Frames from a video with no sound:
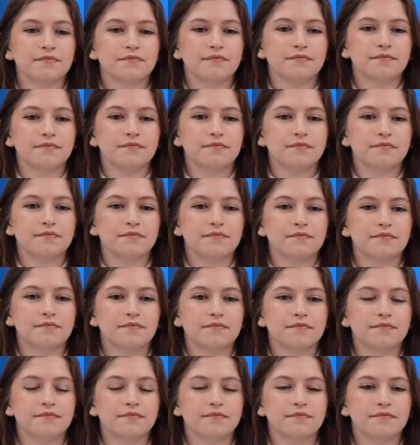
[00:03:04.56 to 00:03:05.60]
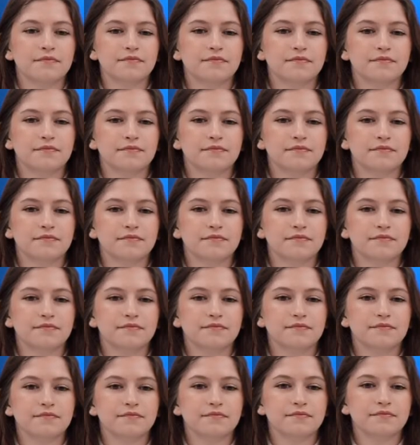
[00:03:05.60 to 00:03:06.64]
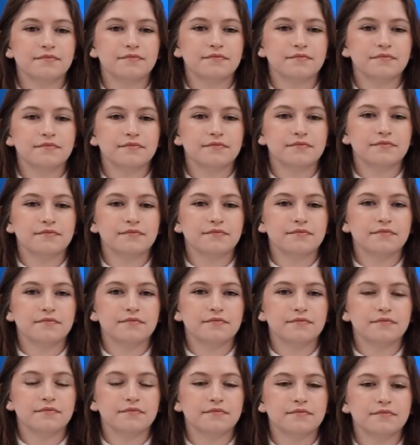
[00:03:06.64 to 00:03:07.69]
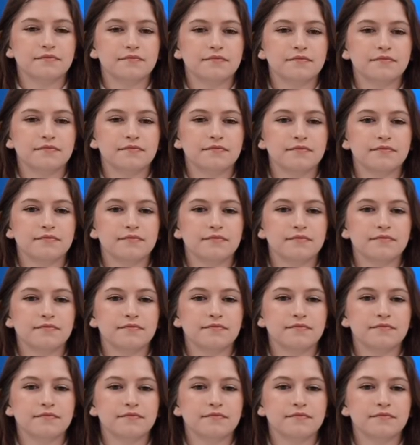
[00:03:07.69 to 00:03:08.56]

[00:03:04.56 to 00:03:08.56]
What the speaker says: [no speech]